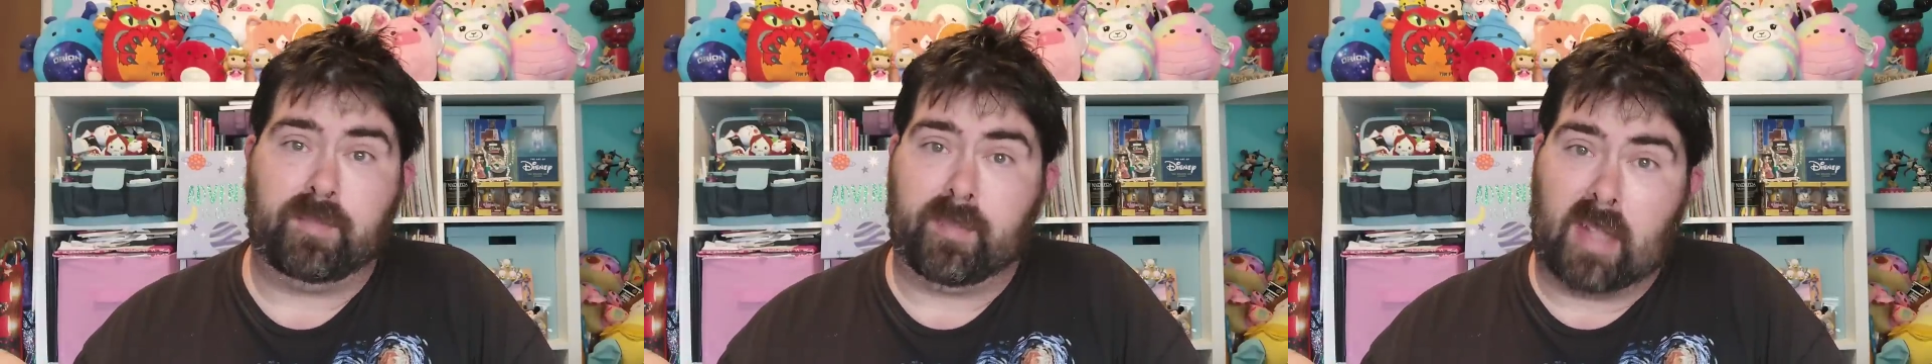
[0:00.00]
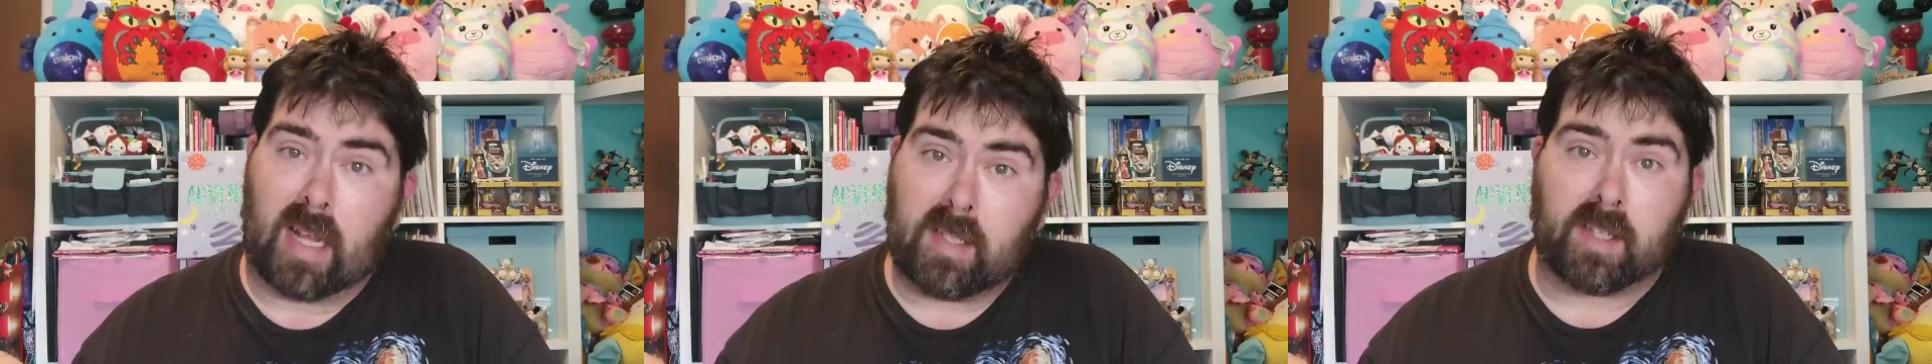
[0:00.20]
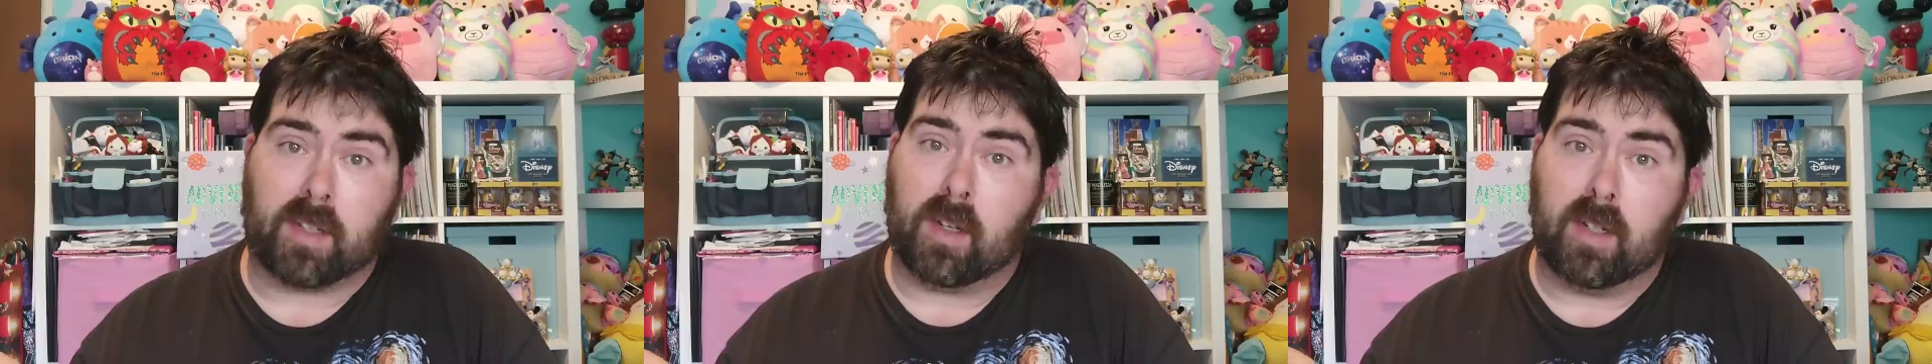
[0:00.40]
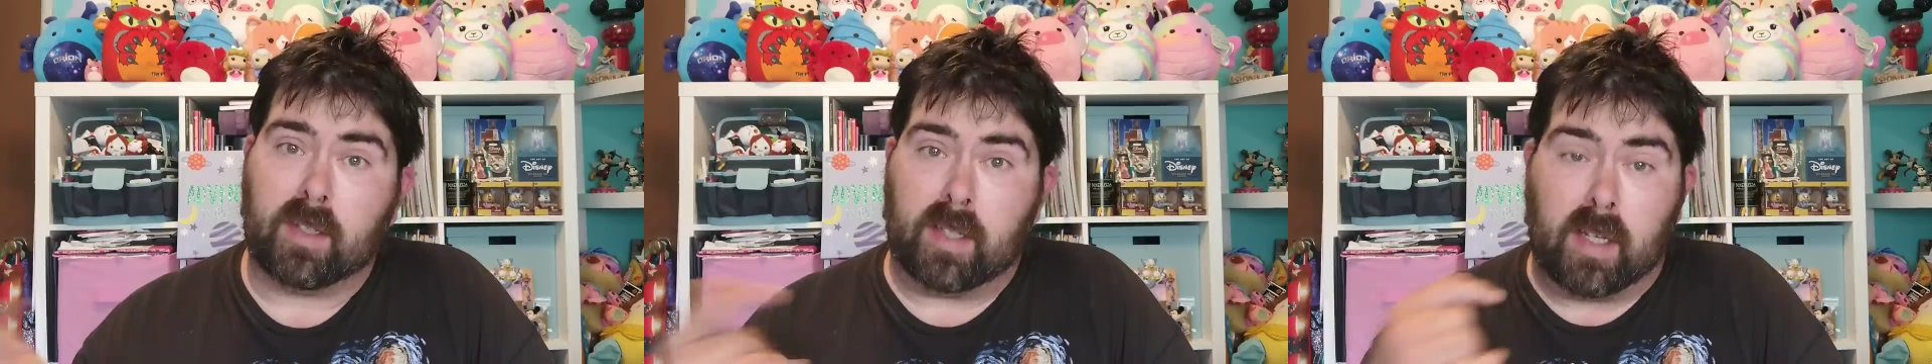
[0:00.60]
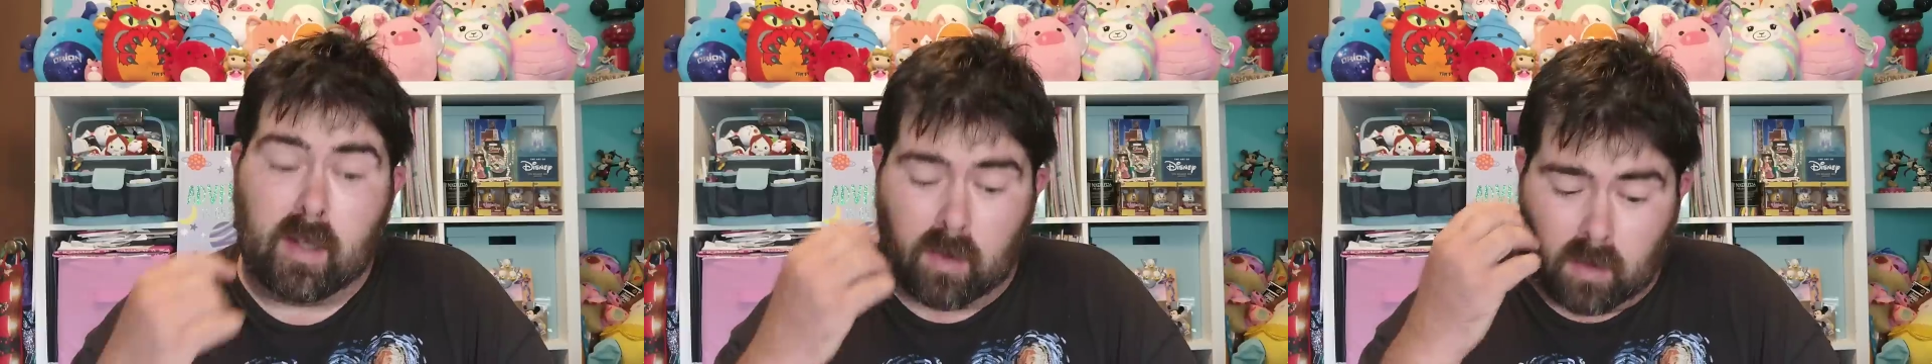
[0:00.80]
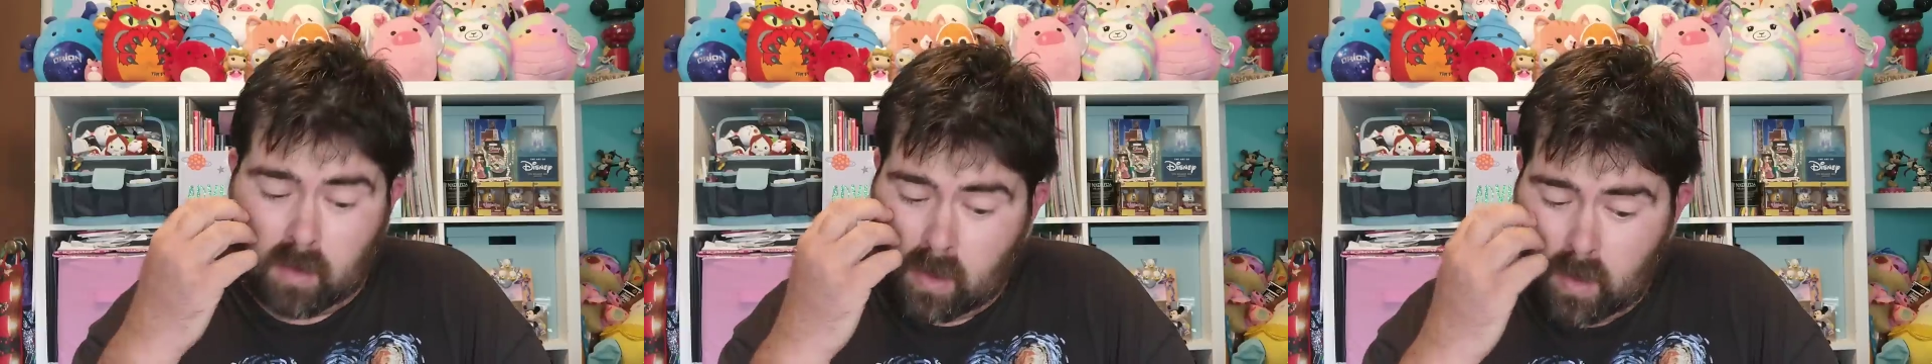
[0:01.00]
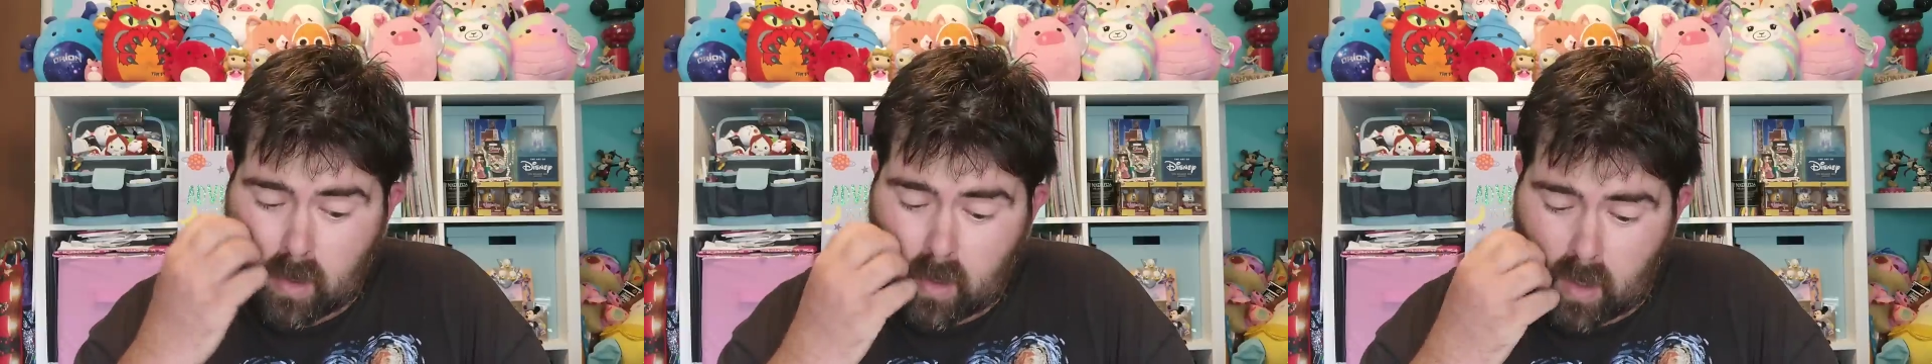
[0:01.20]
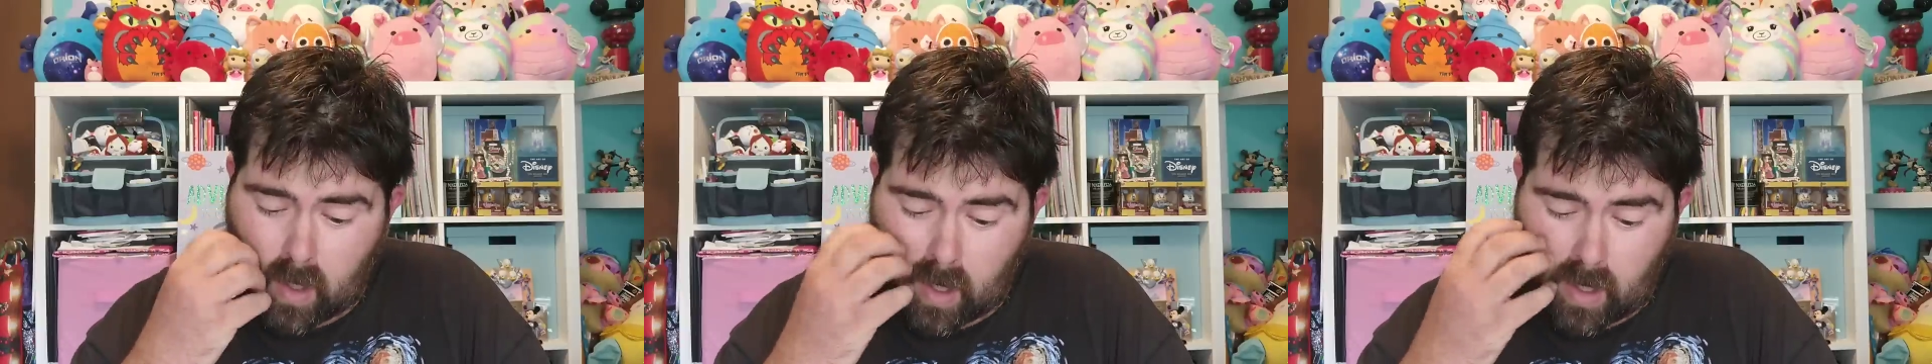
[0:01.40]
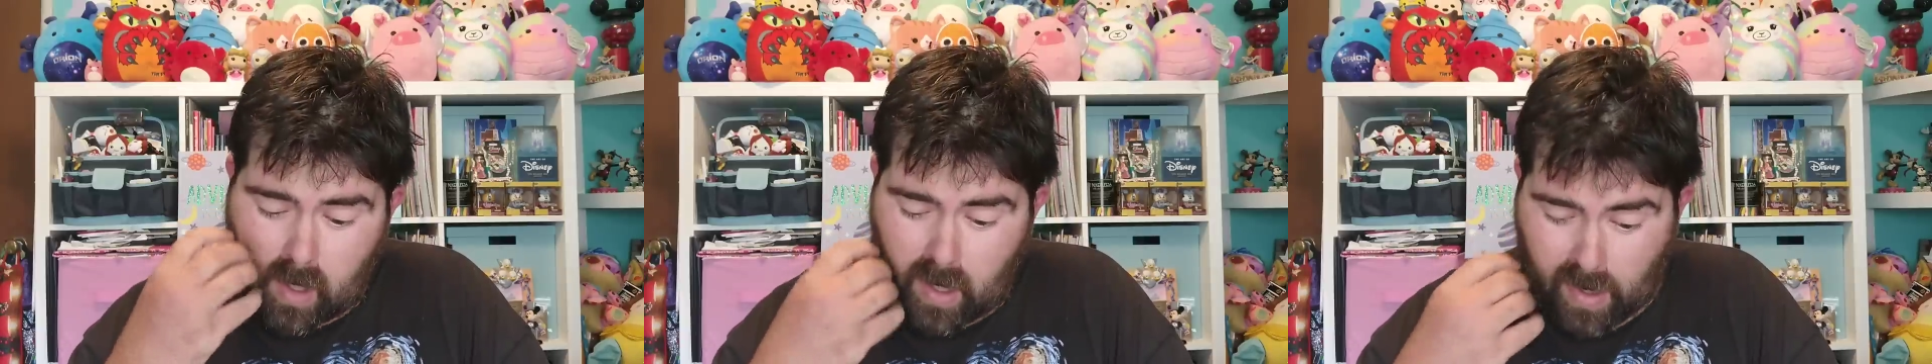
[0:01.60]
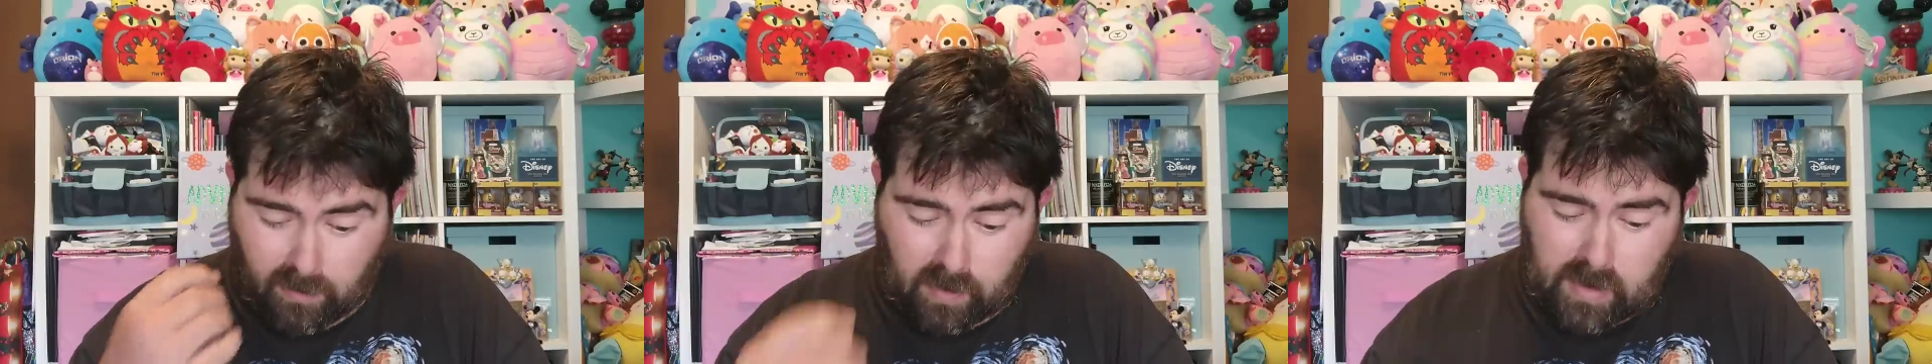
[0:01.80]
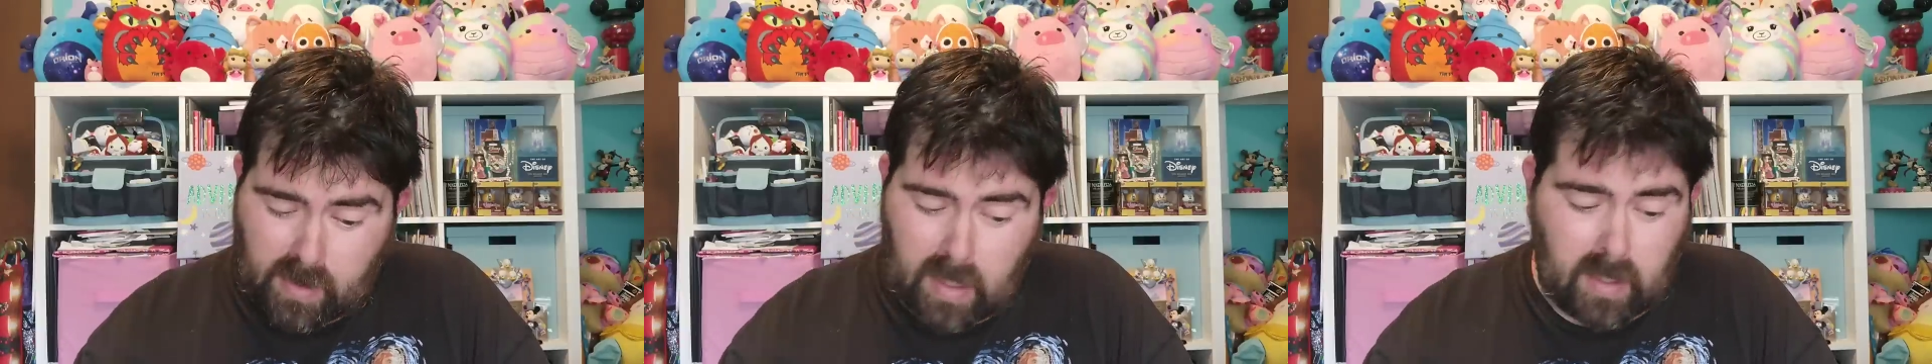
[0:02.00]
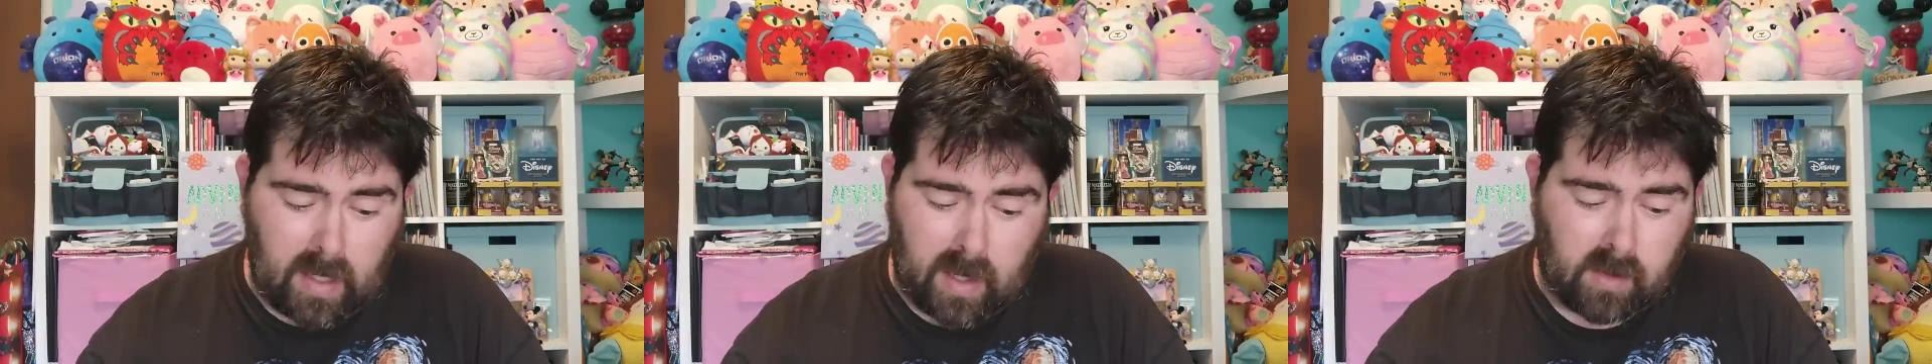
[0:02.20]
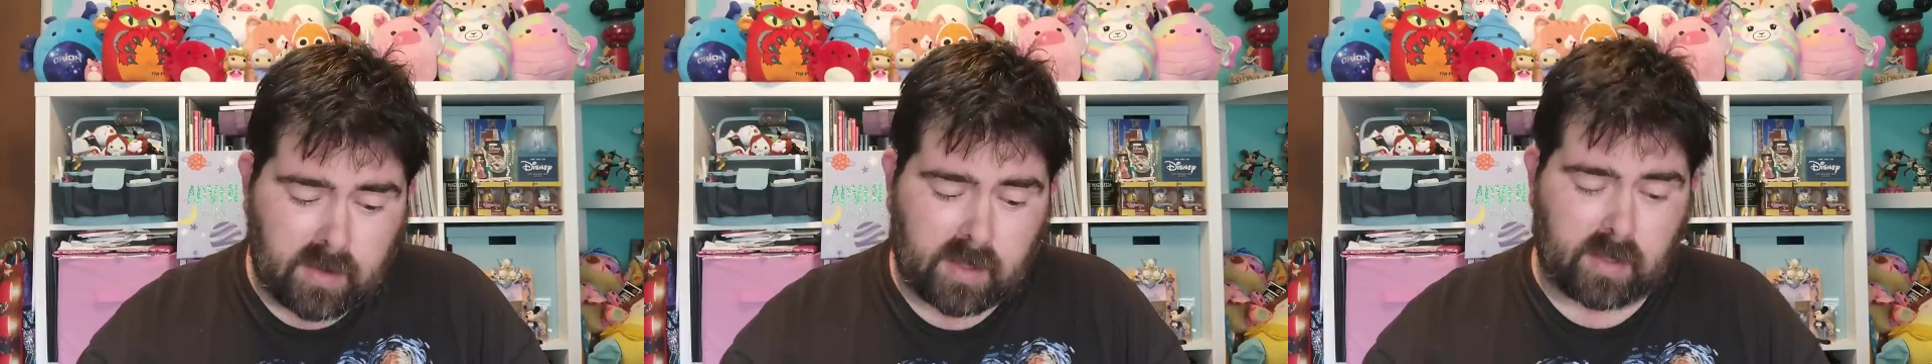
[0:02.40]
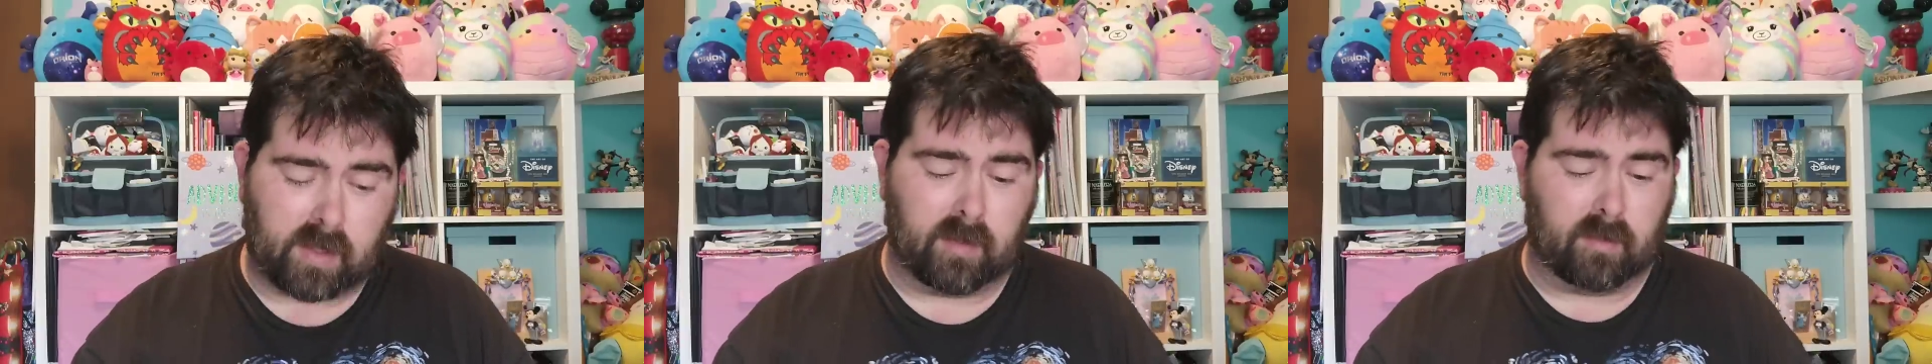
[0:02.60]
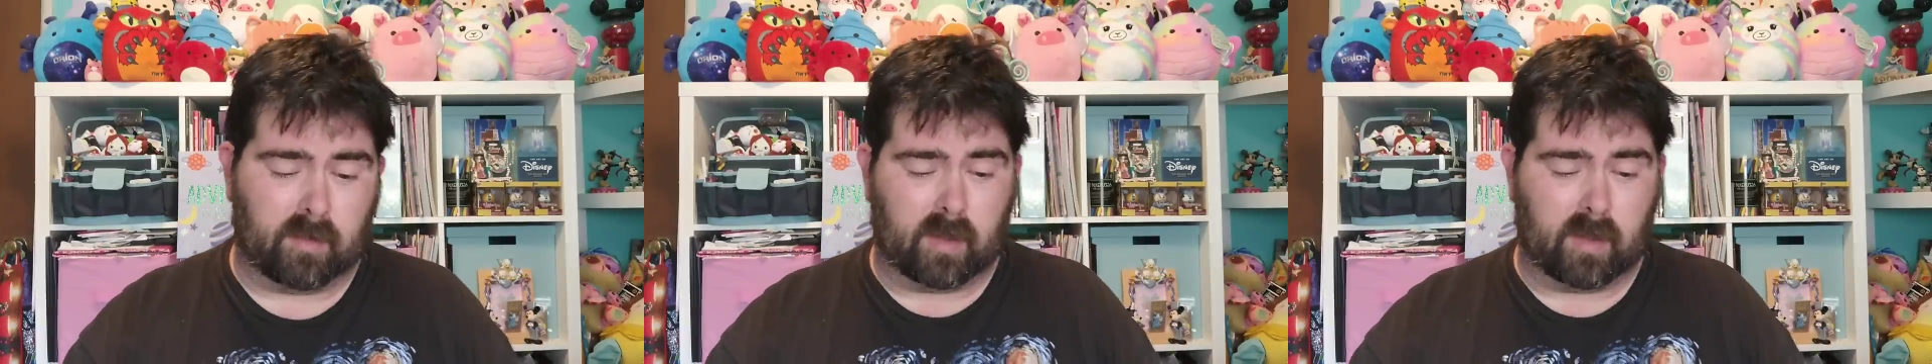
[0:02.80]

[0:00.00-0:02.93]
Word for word: That's a good deal. Everything else,